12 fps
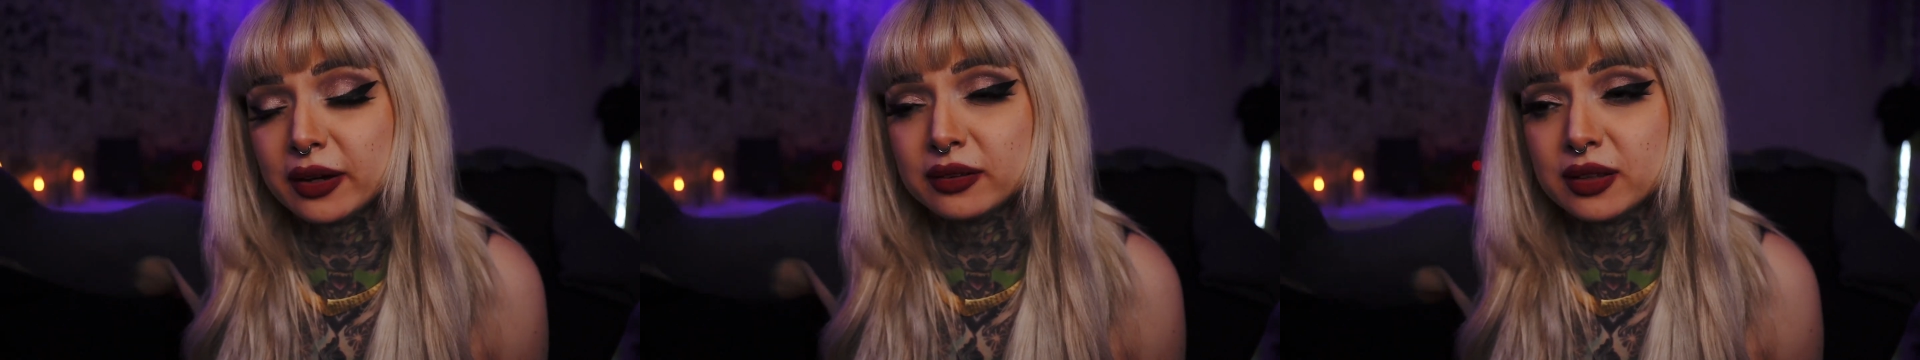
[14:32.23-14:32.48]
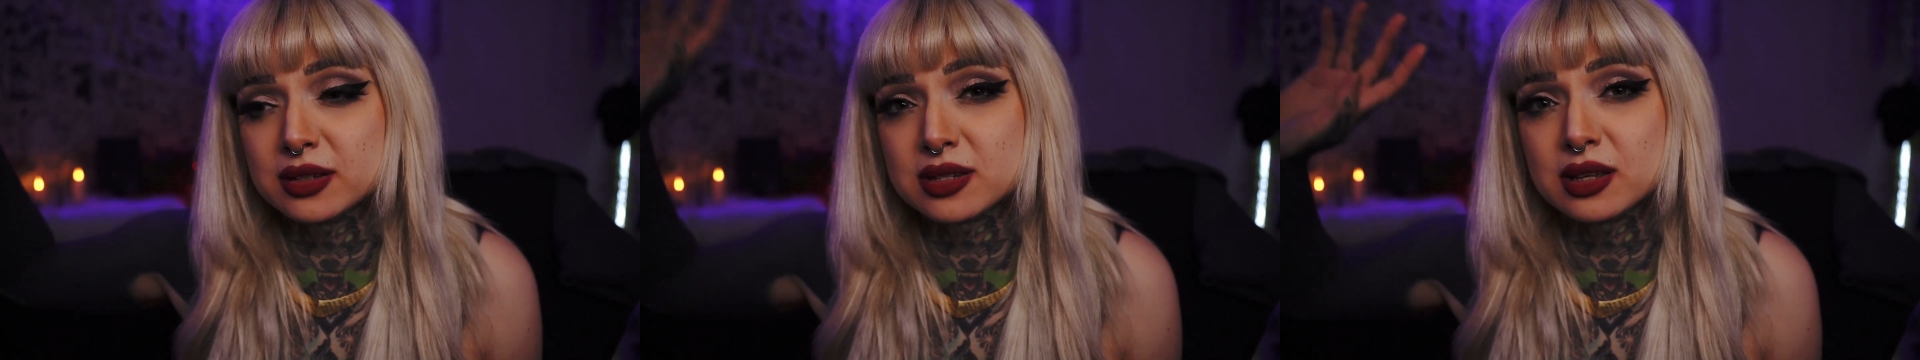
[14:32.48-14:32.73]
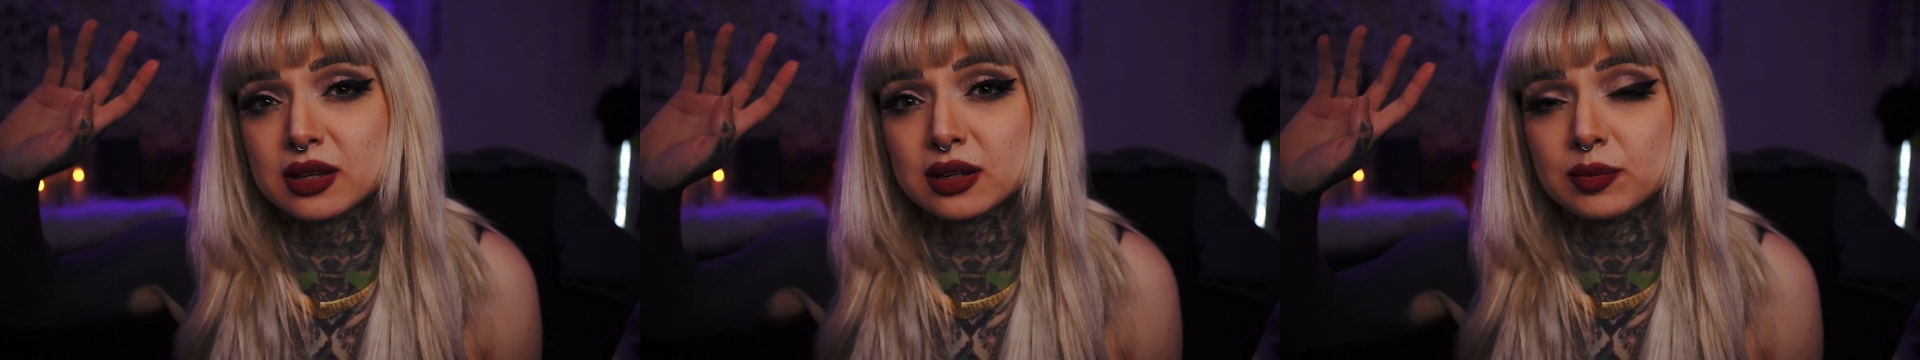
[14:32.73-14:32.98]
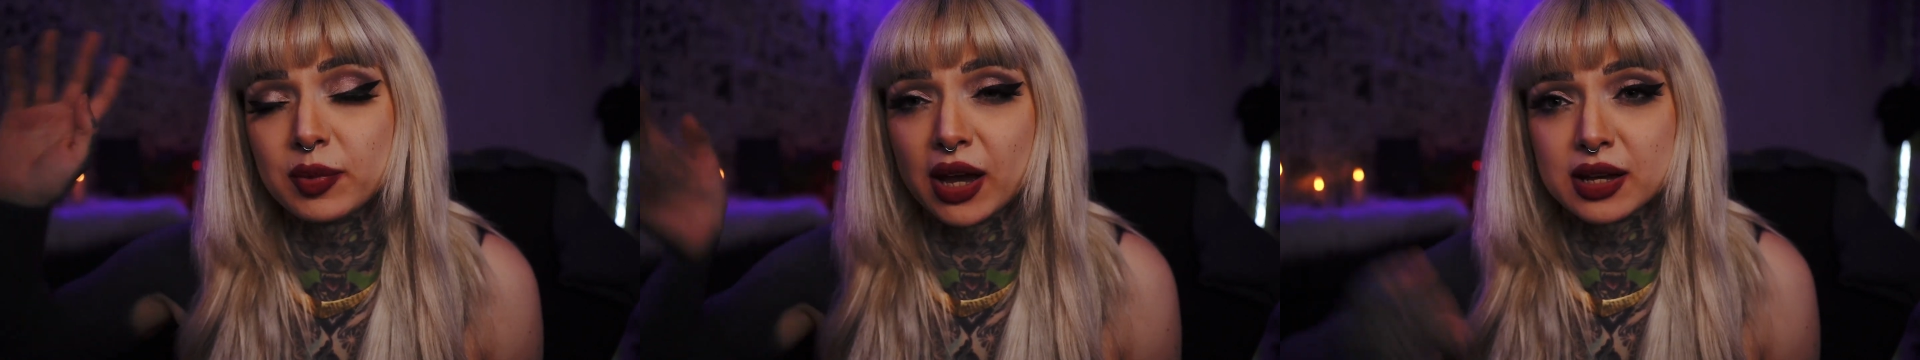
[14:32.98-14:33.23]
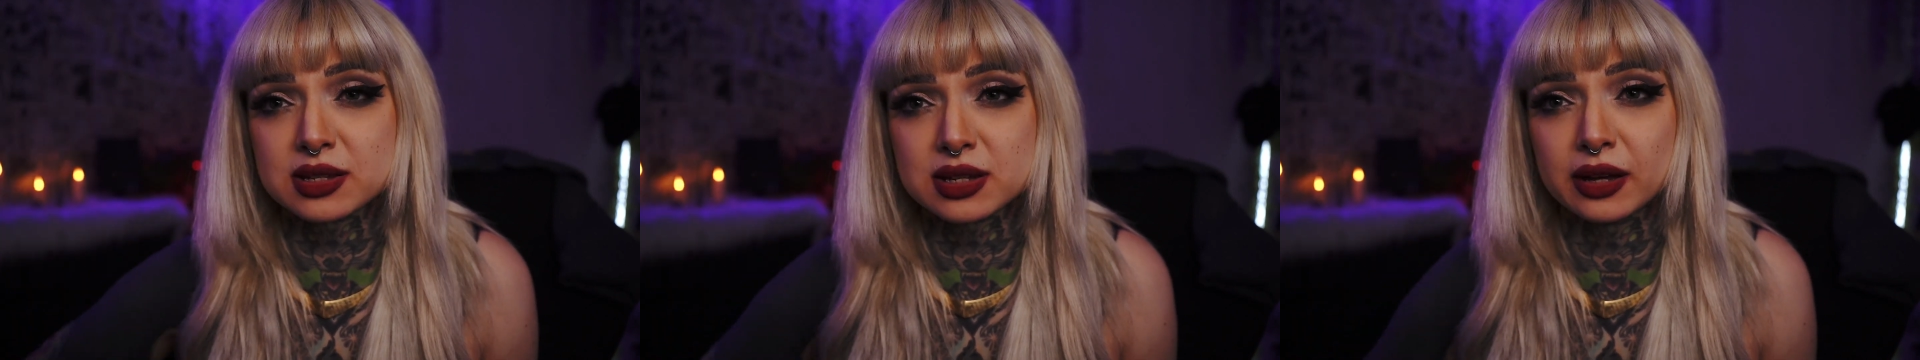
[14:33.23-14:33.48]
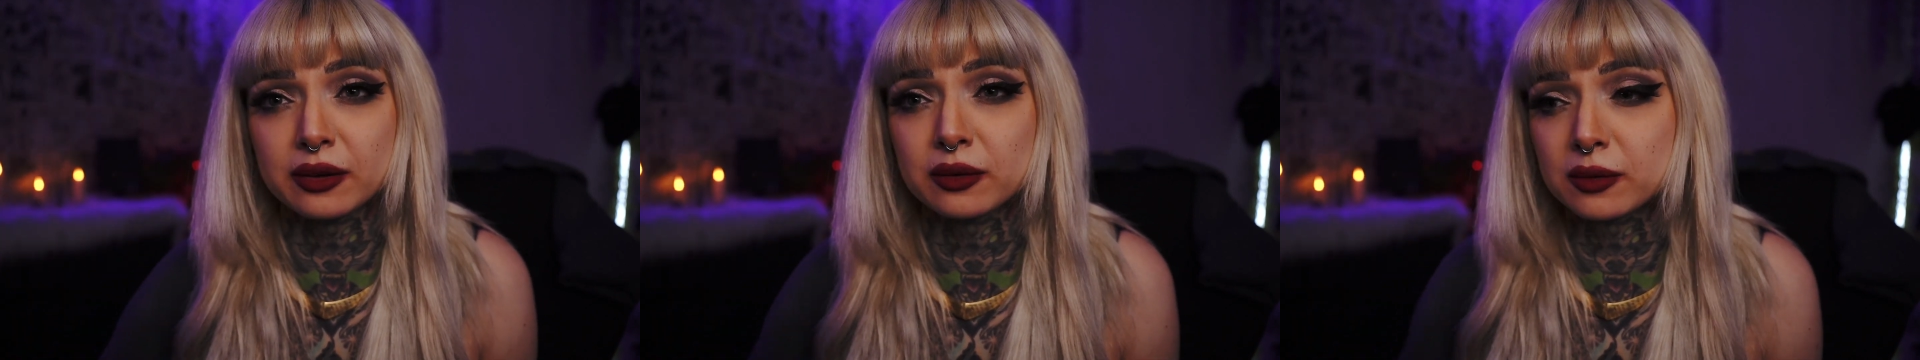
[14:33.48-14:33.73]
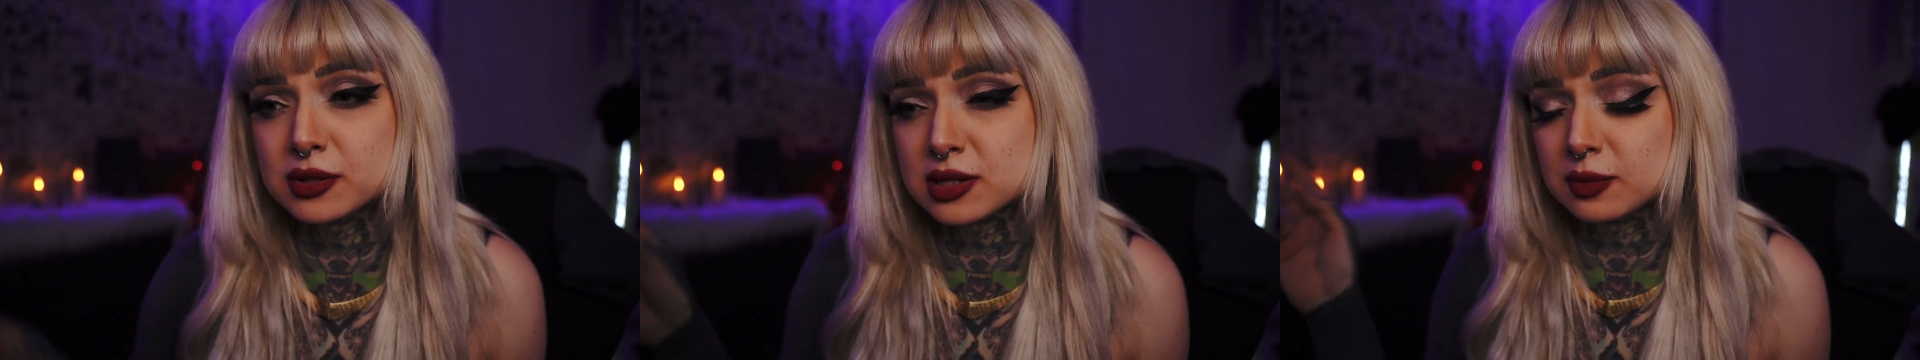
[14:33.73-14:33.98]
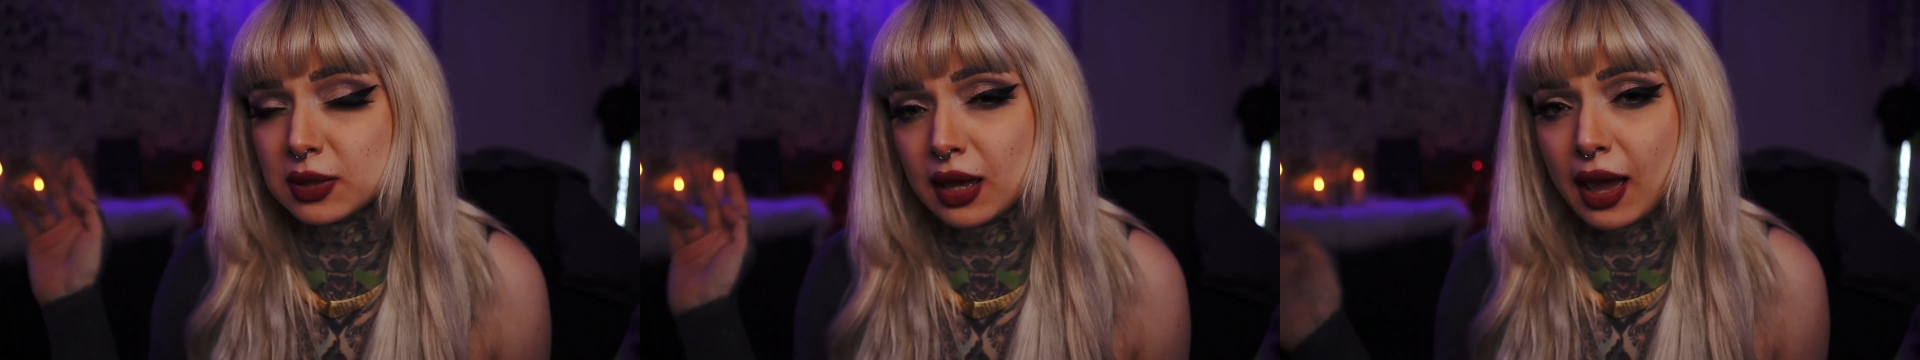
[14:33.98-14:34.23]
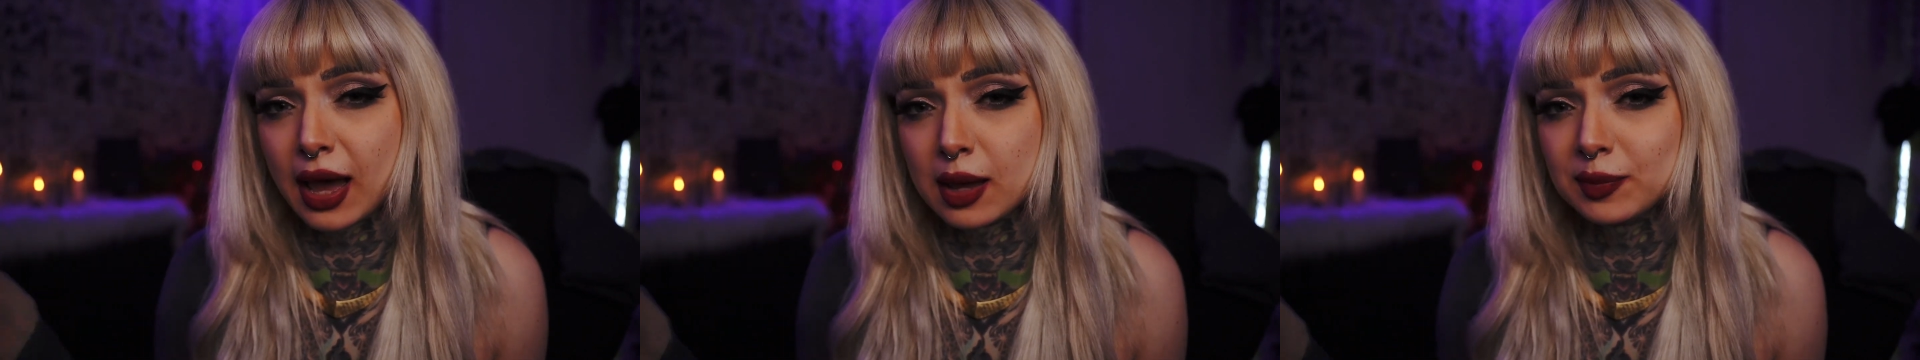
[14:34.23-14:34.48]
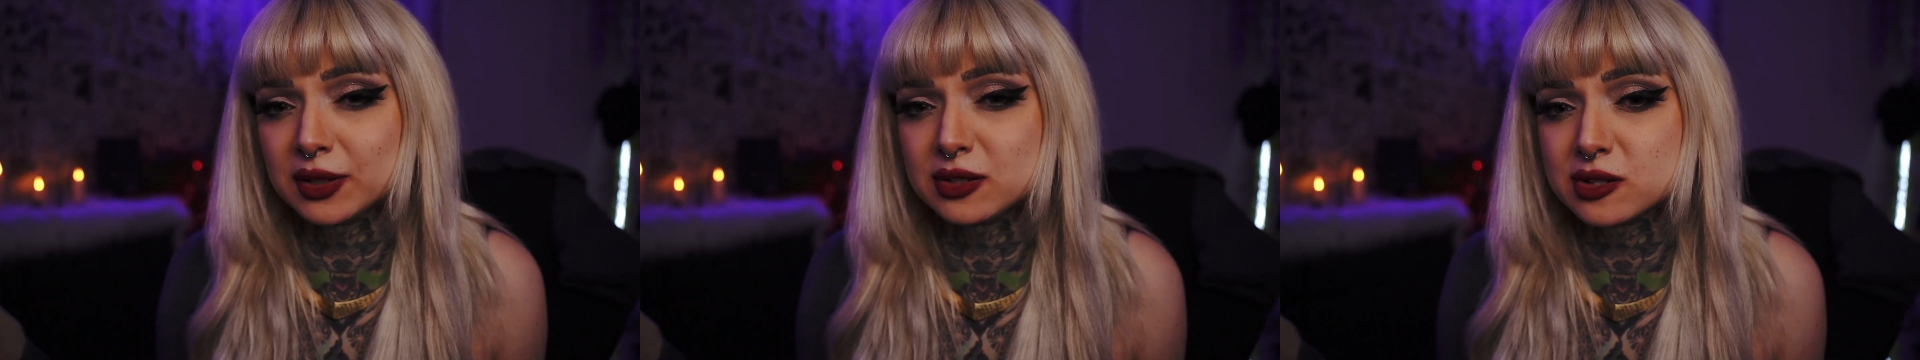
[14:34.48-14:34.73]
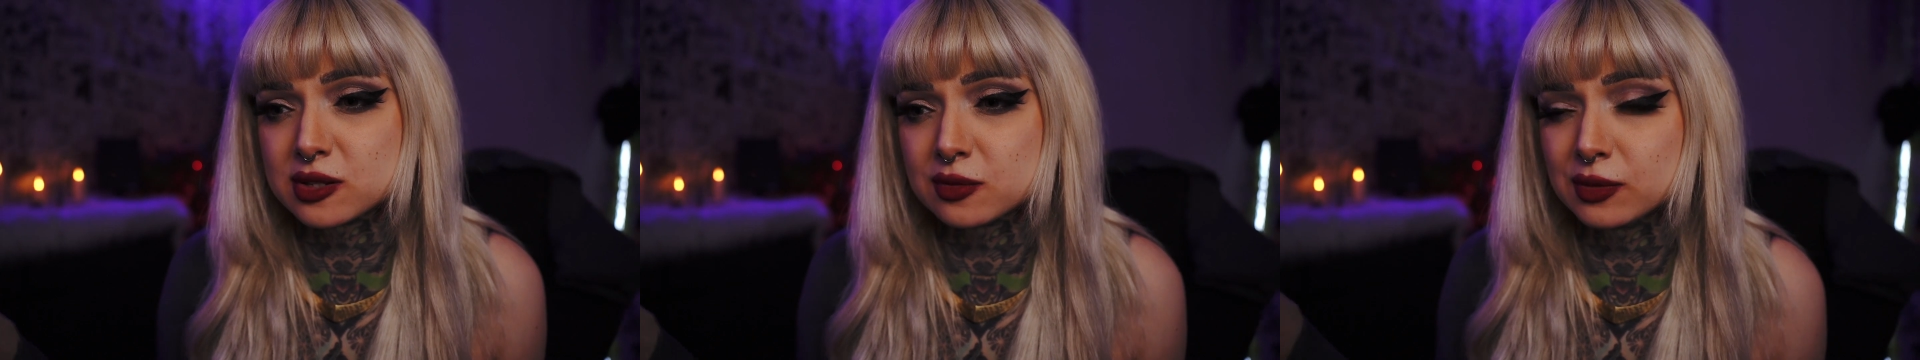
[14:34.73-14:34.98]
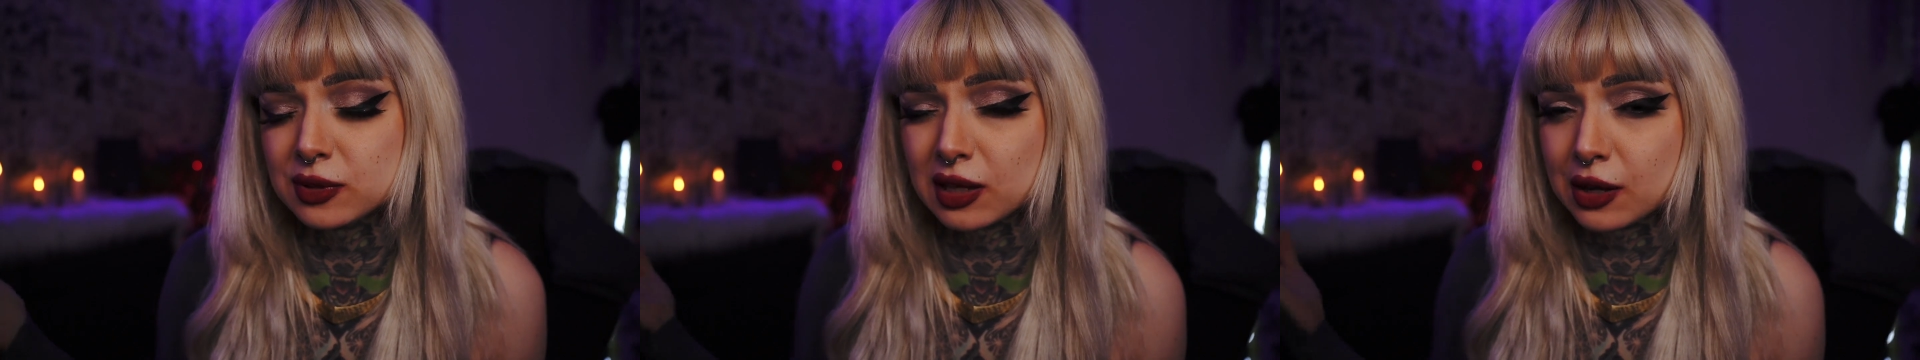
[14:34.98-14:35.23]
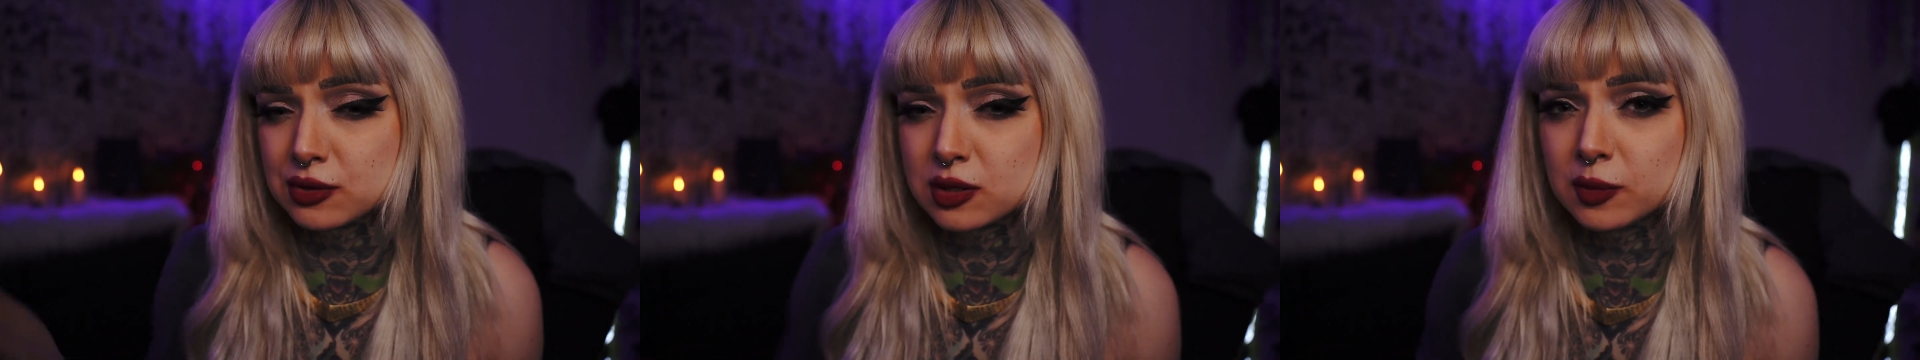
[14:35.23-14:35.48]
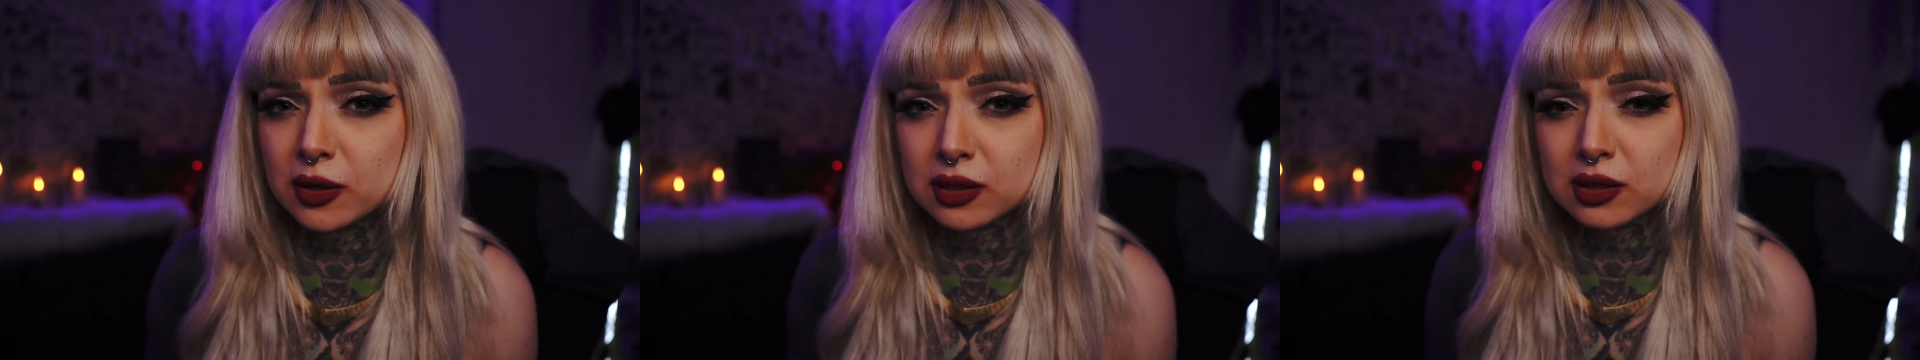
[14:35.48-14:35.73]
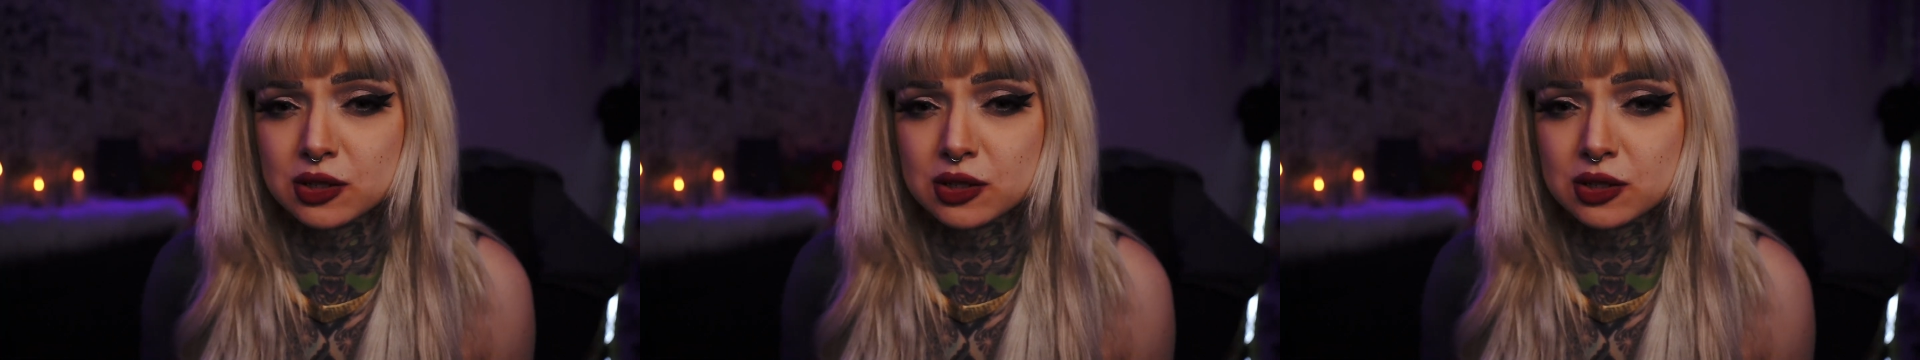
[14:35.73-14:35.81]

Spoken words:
unless they get it passed down or something happens with the housing market.